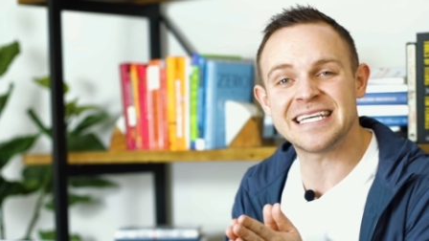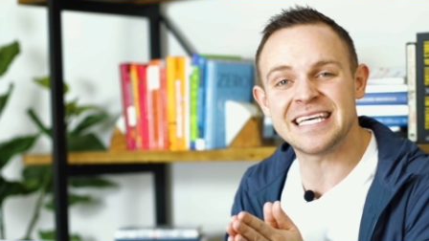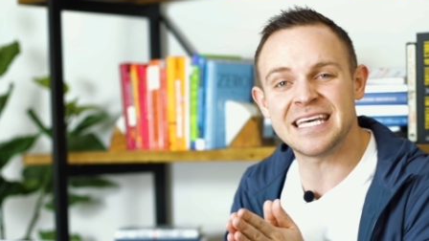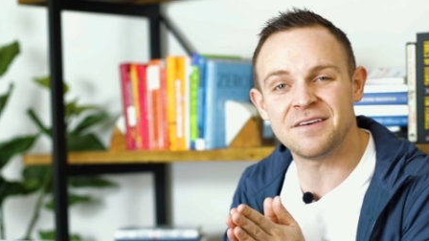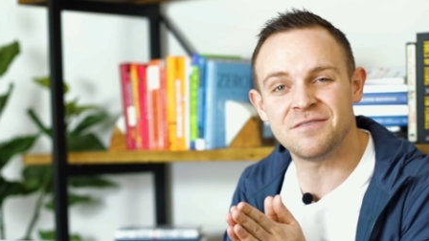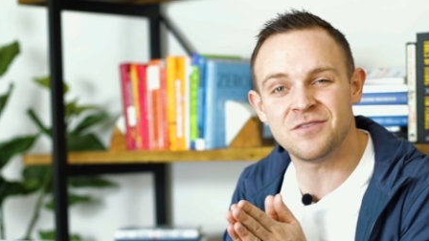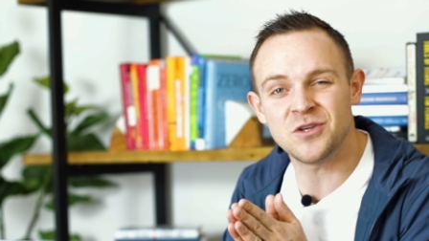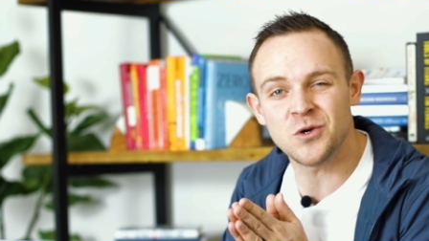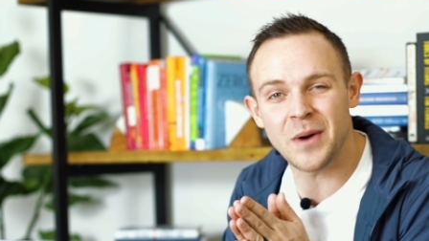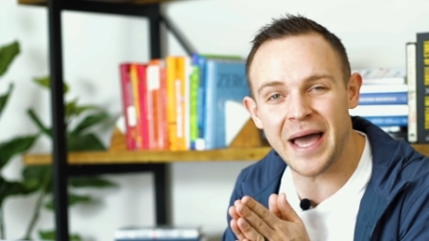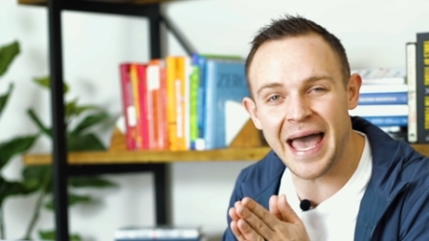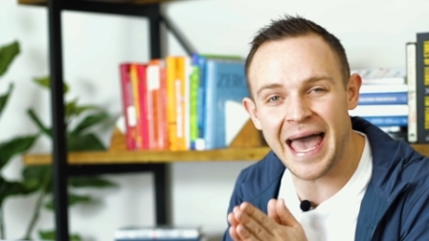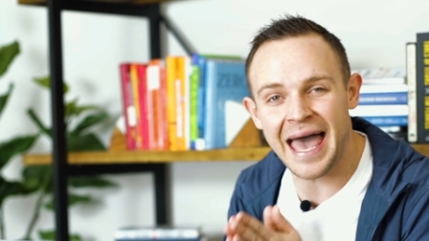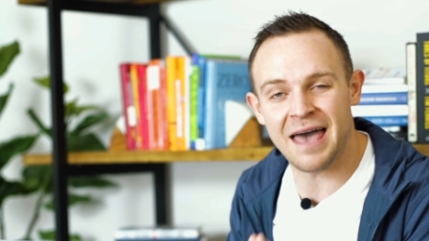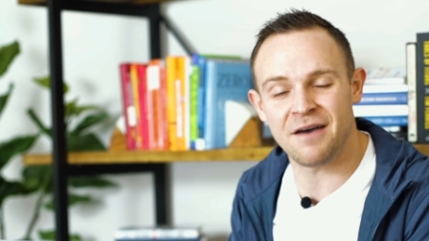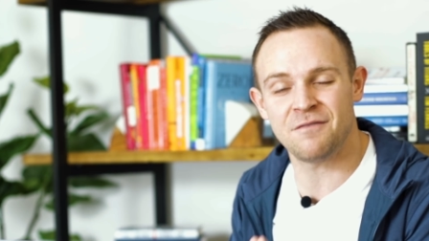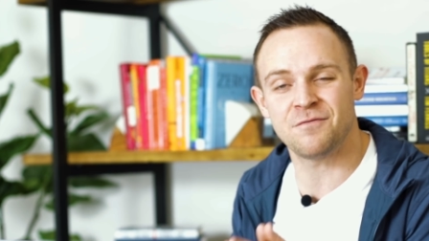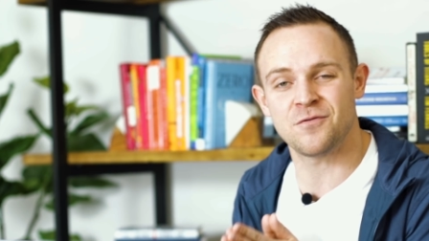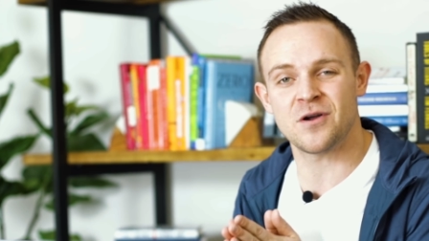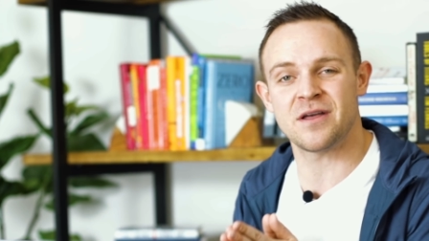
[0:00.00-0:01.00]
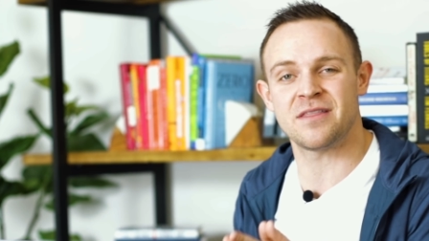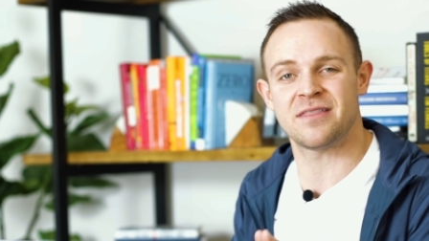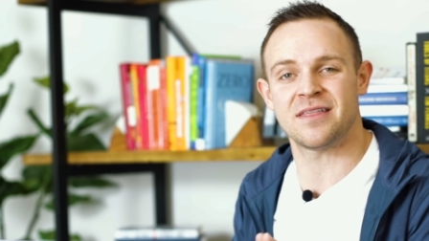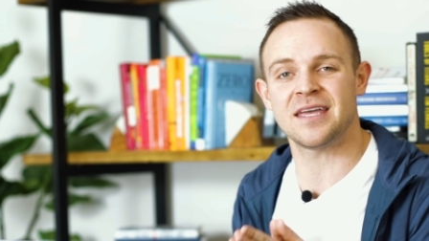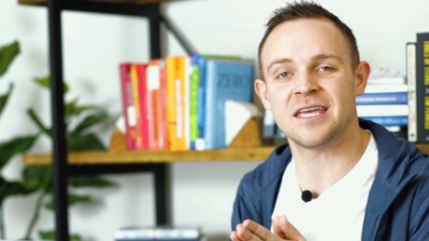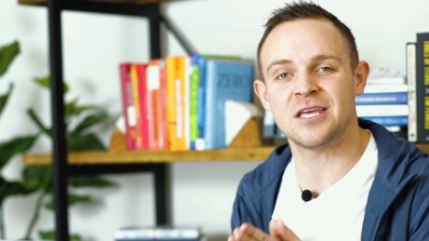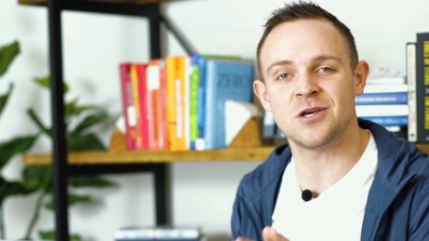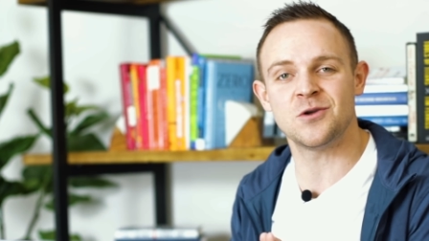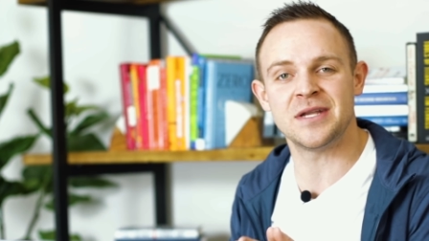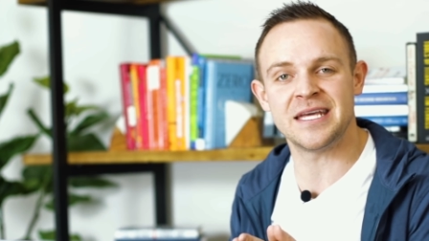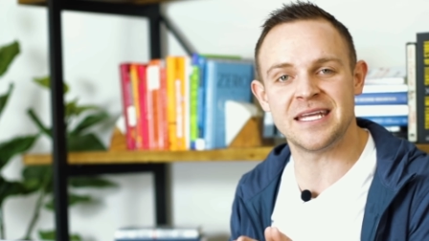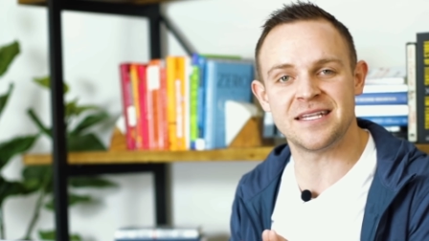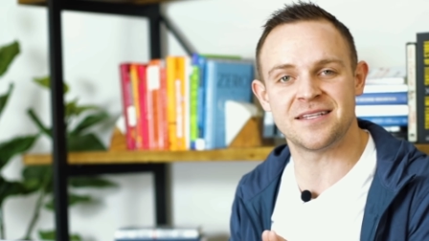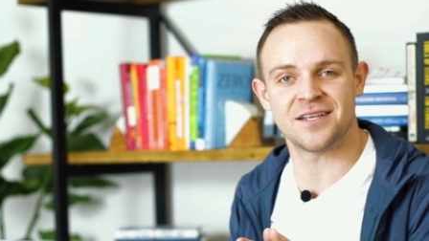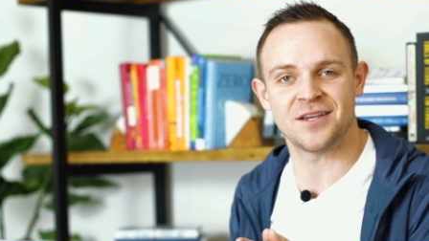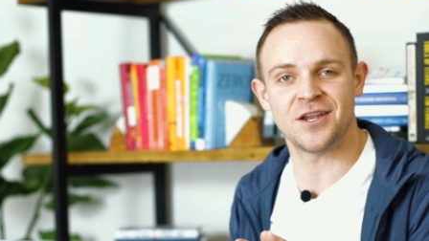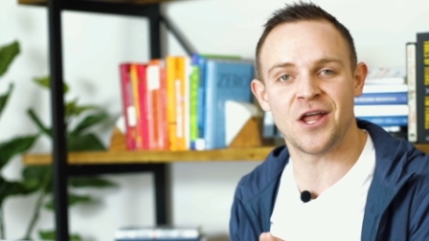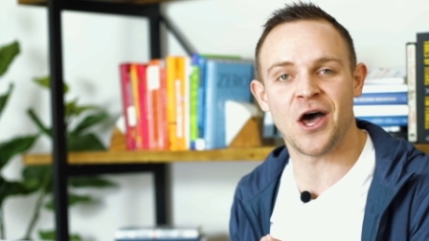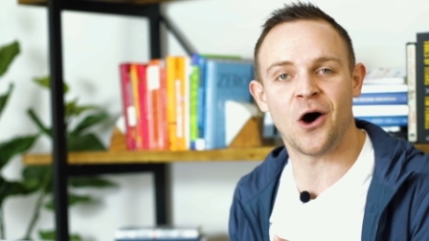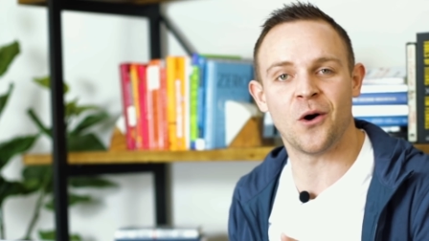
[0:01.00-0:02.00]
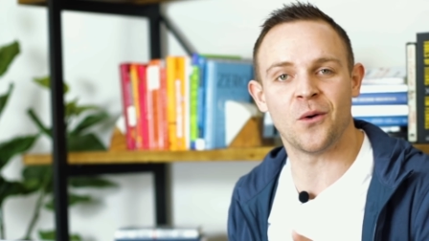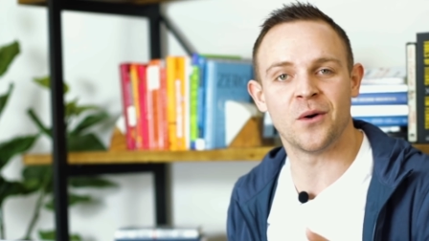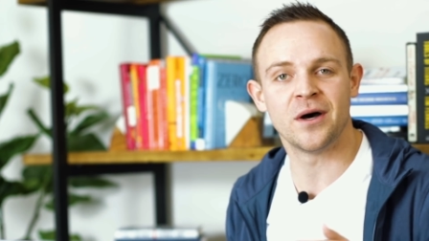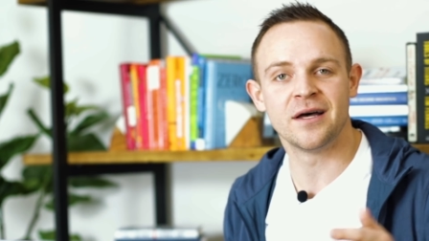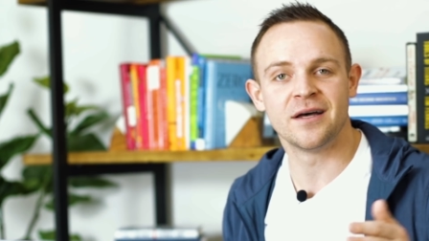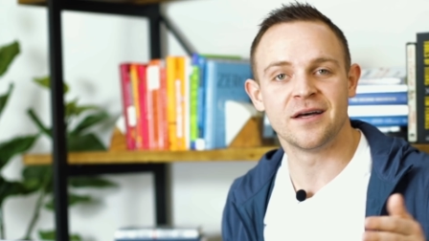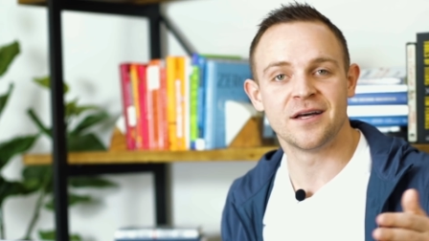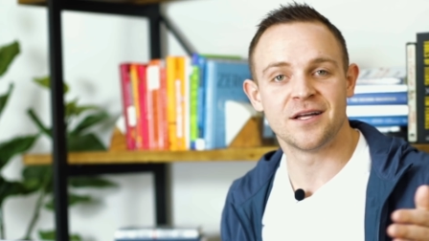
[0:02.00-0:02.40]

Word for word: give you everything you need to know